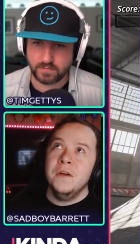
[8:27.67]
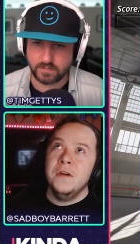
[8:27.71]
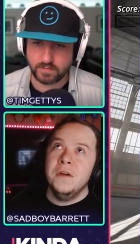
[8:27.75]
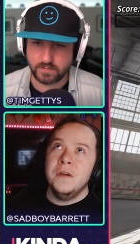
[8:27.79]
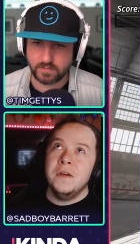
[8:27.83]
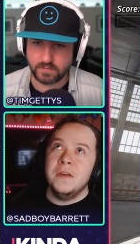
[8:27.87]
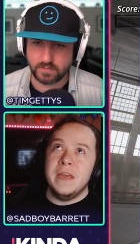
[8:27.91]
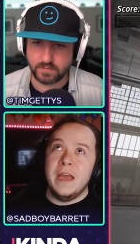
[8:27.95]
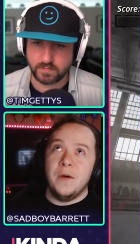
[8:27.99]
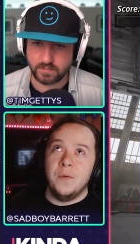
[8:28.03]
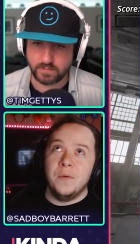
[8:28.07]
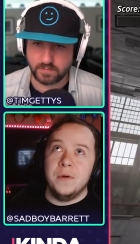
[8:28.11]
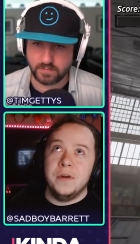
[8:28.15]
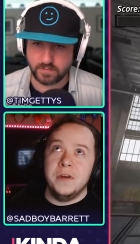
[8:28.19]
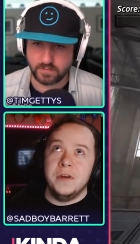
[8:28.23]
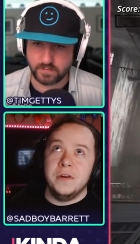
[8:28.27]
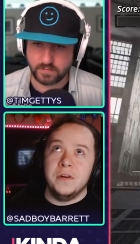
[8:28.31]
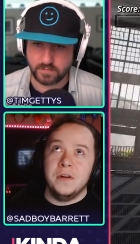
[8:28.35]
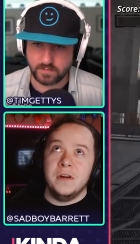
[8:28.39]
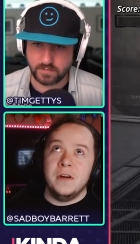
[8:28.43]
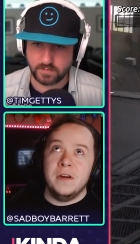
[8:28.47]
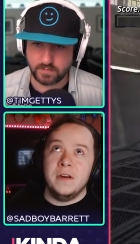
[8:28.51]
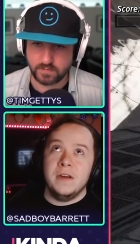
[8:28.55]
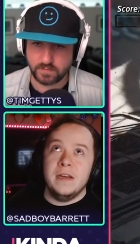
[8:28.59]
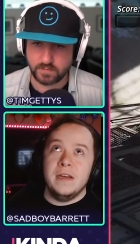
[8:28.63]
Speaker 1: yeah, when
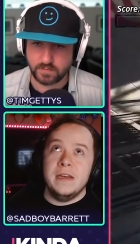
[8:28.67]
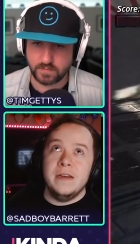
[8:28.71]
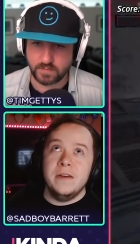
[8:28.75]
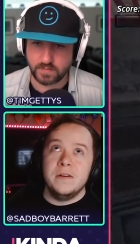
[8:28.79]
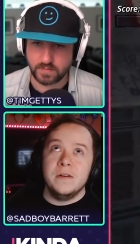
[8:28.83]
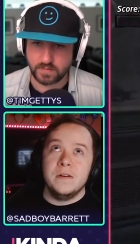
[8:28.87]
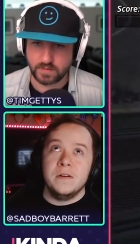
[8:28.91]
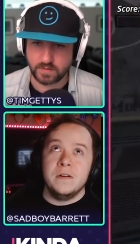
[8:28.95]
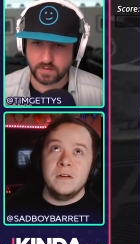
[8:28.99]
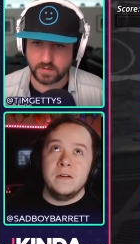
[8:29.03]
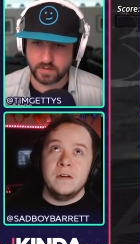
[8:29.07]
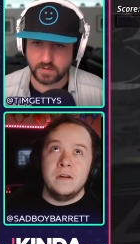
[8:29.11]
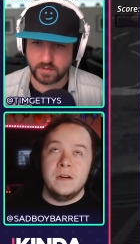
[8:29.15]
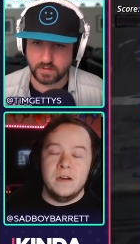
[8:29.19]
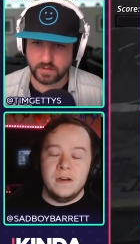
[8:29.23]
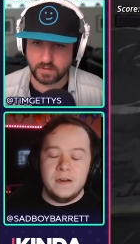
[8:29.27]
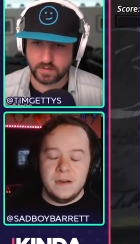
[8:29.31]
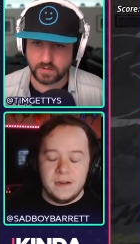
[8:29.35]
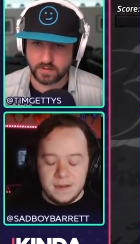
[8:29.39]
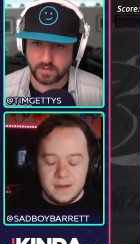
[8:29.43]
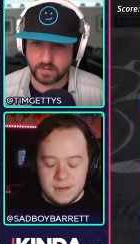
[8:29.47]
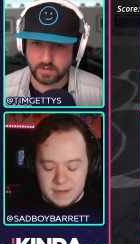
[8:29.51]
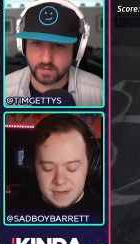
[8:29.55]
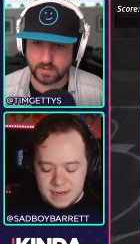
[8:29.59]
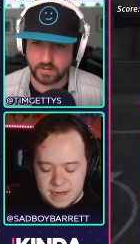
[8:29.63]
you're near,
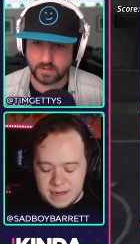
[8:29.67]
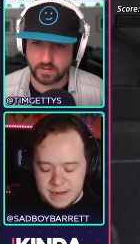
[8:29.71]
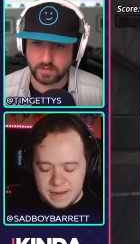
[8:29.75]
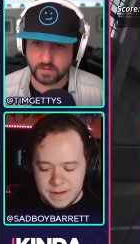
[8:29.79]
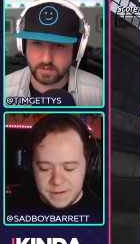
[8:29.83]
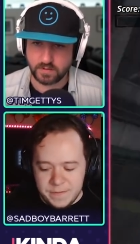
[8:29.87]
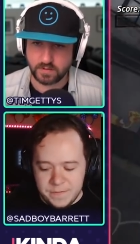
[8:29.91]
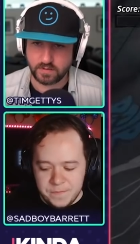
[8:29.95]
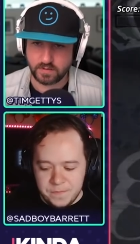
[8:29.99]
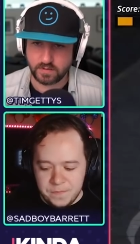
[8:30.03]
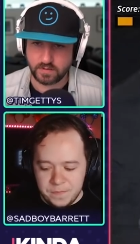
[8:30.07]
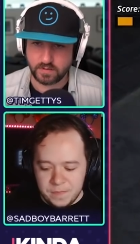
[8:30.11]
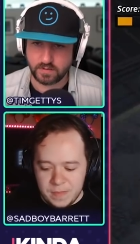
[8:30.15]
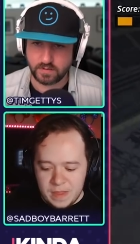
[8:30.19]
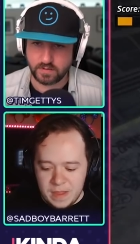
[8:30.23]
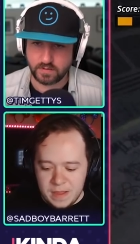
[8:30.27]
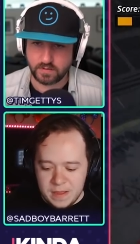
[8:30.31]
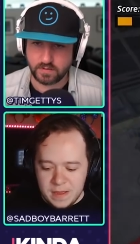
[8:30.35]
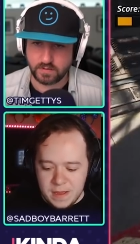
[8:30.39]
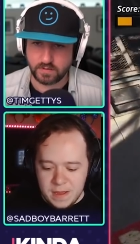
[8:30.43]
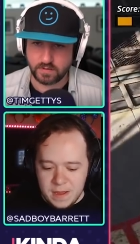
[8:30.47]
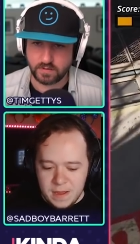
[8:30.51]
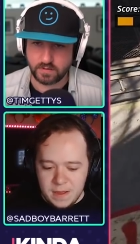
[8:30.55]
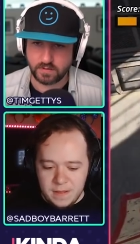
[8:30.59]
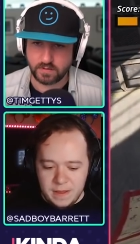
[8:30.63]
um,
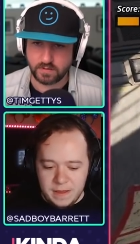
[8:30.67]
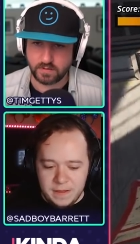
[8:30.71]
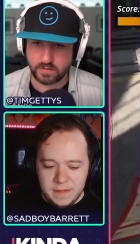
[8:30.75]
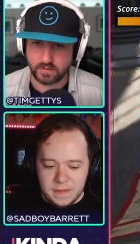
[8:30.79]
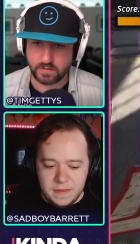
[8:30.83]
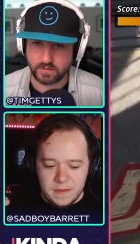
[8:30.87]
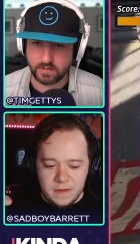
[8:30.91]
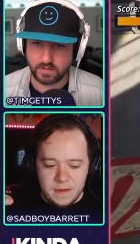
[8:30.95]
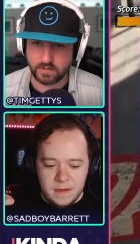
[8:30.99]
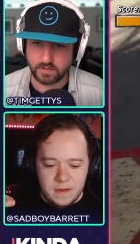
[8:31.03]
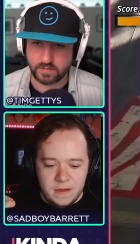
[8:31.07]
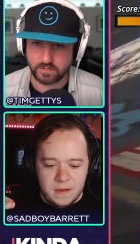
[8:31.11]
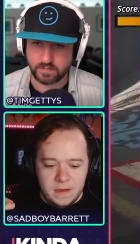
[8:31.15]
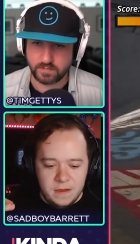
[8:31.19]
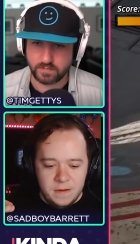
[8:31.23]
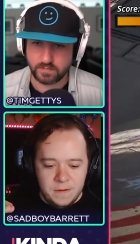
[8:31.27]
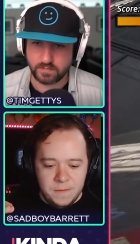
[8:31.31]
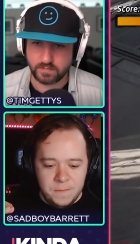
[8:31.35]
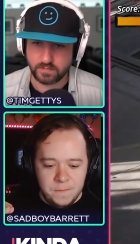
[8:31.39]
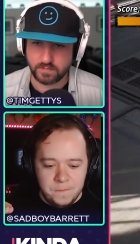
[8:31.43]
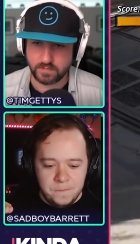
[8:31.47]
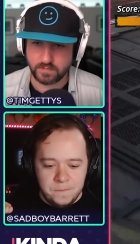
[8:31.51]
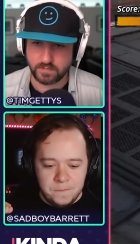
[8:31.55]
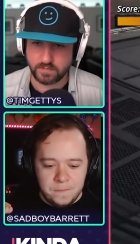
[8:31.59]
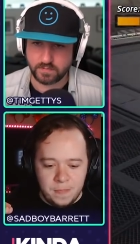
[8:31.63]
like
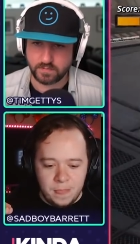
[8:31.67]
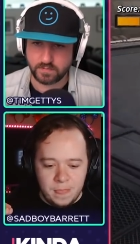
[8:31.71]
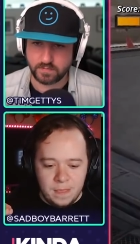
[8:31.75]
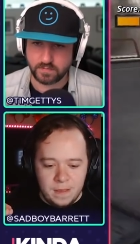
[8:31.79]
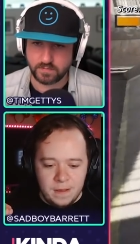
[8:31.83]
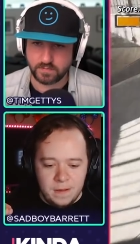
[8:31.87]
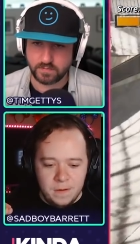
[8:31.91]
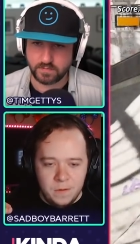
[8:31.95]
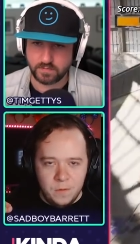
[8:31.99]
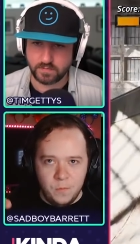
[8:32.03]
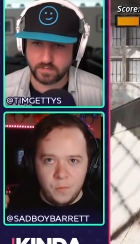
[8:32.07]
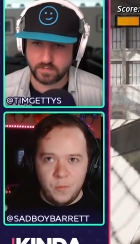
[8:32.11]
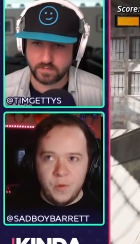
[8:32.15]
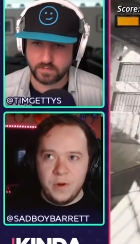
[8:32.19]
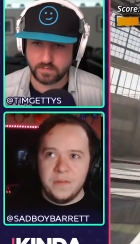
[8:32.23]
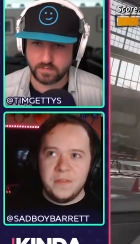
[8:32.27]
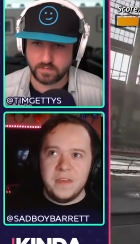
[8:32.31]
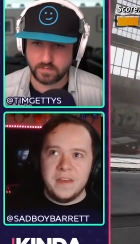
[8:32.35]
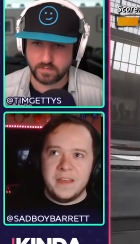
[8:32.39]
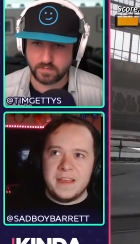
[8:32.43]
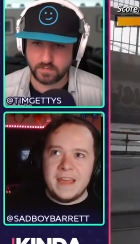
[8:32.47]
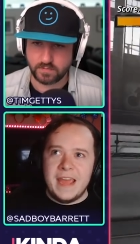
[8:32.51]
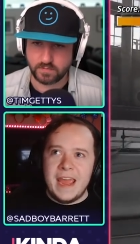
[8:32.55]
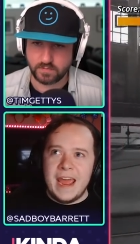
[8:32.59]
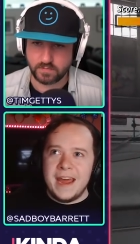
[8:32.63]
the where
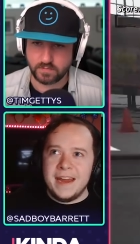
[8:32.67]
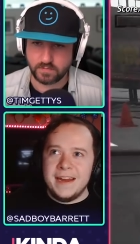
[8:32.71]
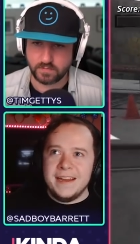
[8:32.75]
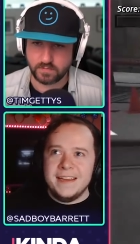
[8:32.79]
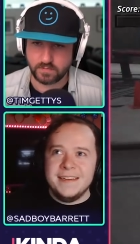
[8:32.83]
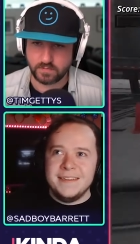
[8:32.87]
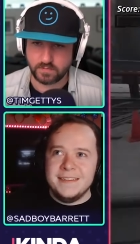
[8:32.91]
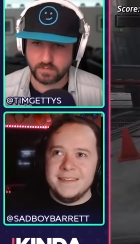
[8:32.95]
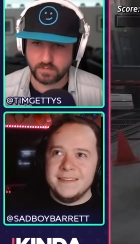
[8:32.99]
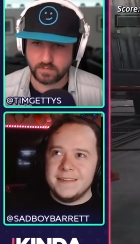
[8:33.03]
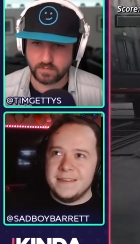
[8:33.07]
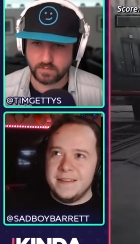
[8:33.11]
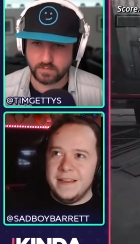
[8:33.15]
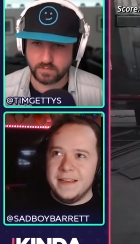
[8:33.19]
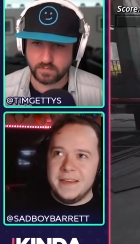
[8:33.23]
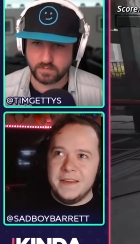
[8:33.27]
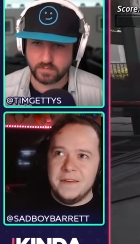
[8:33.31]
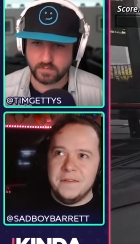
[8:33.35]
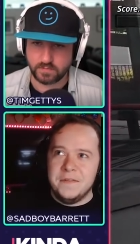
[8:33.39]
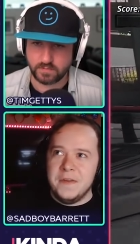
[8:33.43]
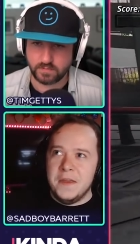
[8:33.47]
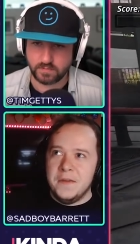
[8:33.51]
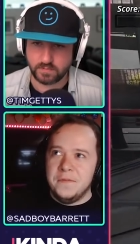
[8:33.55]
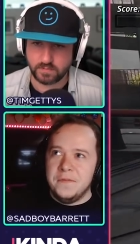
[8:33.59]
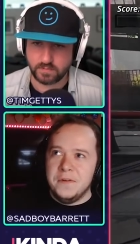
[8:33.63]
the cat is, like
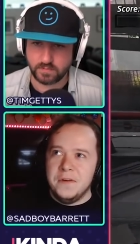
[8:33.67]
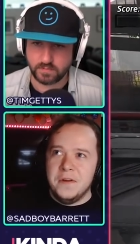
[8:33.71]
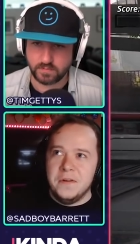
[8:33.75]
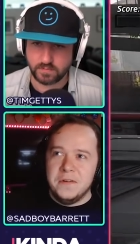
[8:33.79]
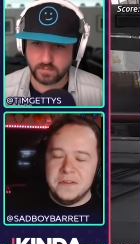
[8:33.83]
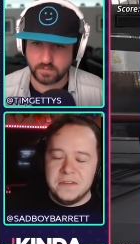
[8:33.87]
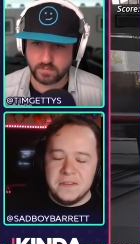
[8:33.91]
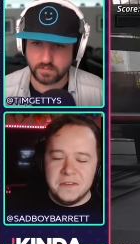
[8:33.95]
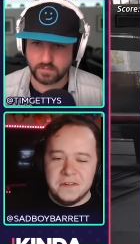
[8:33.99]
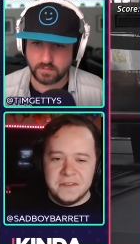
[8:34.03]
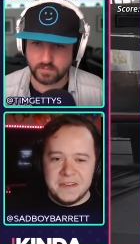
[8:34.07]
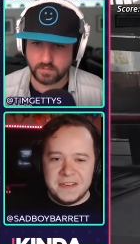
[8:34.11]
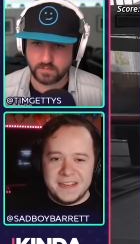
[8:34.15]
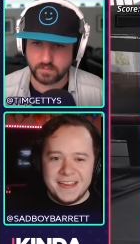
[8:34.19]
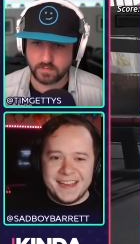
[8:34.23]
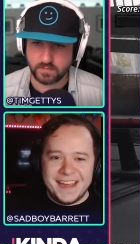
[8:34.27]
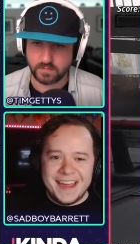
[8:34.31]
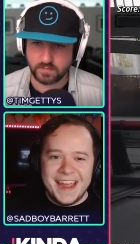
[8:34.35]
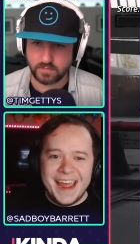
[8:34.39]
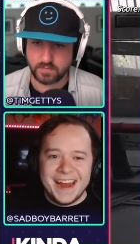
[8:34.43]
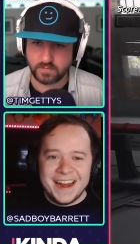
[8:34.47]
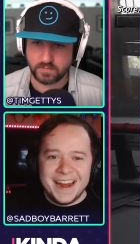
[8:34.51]
if, if you notice there's like a cat